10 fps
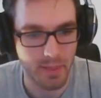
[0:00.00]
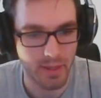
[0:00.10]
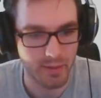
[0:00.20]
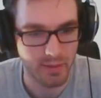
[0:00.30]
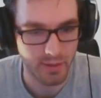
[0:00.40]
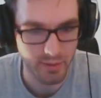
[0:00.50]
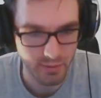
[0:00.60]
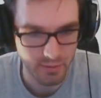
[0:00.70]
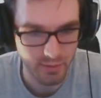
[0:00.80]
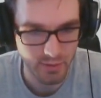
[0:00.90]
And then,
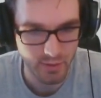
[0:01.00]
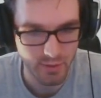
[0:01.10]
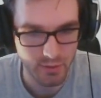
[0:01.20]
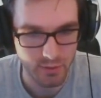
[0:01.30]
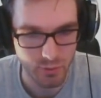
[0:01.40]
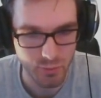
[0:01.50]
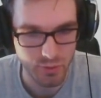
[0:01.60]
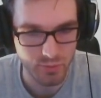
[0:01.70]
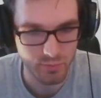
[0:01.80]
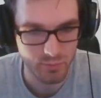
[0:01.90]
oops,
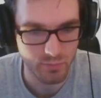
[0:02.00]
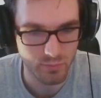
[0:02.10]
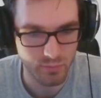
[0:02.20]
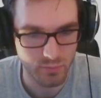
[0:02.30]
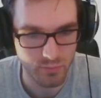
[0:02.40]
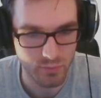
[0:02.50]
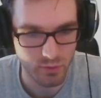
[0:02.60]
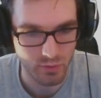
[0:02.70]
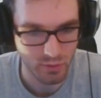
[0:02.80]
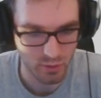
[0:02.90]

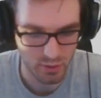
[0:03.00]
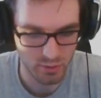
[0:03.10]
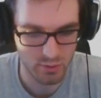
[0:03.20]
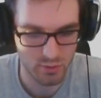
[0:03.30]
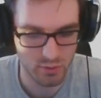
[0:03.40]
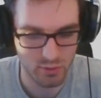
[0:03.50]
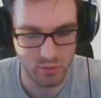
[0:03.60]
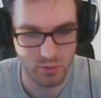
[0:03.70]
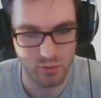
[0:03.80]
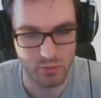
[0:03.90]
dot
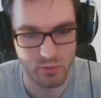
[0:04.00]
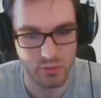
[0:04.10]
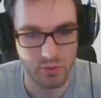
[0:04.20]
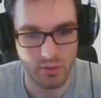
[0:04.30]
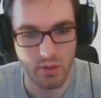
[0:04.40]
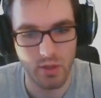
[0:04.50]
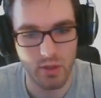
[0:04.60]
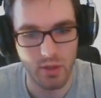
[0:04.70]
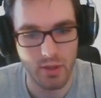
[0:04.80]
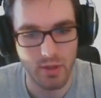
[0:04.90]
Udyr.
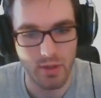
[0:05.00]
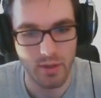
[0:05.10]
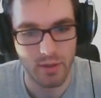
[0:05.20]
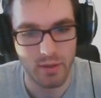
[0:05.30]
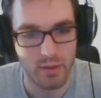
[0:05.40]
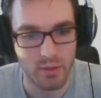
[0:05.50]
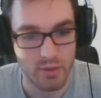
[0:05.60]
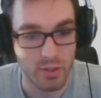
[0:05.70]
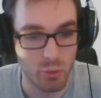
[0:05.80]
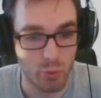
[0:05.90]

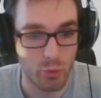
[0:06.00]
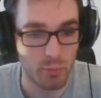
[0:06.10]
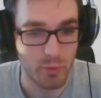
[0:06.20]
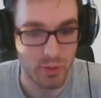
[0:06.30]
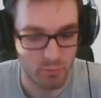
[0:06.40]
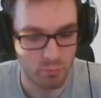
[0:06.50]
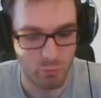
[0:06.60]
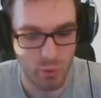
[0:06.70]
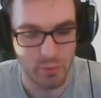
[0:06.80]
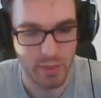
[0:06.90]
Essentially, we're going to be
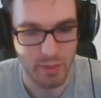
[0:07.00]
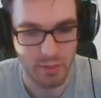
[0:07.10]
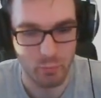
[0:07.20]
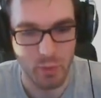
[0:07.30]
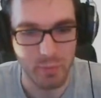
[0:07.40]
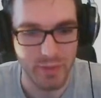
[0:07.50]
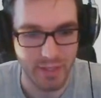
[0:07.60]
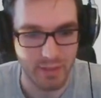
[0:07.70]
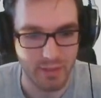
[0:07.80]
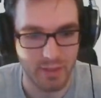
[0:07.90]

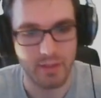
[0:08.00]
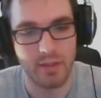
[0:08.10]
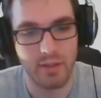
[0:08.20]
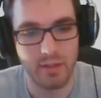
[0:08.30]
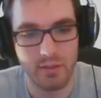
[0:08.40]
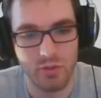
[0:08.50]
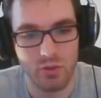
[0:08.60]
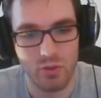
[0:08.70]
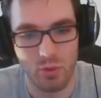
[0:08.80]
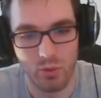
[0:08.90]
replicating that again.
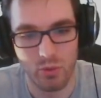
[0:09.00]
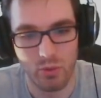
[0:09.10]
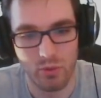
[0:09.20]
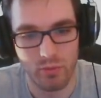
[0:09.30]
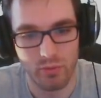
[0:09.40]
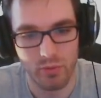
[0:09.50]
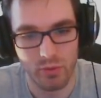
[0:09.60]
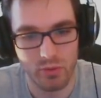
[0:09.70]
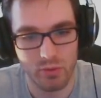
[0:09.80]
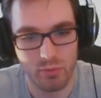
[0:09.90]
So
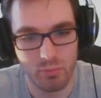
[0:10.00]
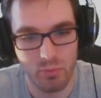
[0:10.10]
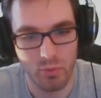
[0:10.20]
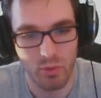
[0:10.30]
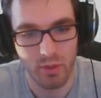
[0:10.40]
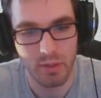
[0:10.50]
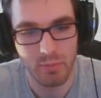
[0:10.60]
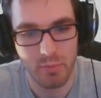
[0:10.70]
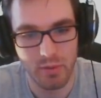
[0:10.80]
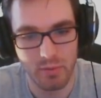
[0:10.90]
vert
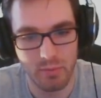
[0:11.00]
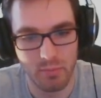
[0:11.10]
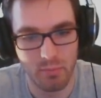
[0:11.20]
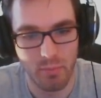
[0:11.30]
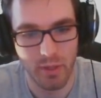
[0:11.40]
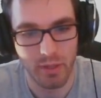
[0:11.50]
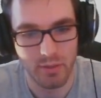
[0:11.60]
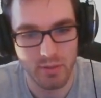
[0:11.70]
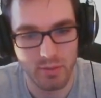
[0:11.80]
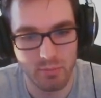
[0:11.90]
prime
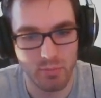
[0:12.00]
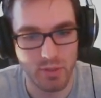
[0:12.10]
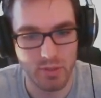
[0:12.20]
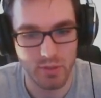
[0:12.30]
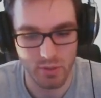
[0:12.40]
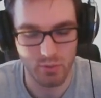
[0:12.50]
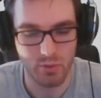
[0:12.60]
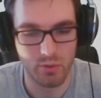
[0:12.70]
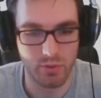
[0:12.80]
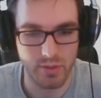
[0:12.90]
minus
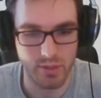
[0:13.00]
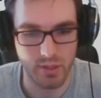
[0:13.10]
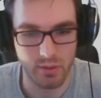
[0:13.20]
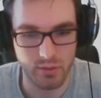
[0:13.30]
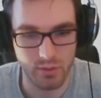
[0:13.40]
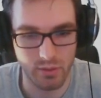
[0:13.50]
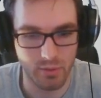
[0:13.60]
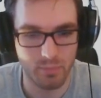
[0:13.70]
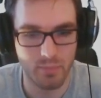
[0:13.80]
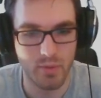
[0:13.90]
P0 a second time.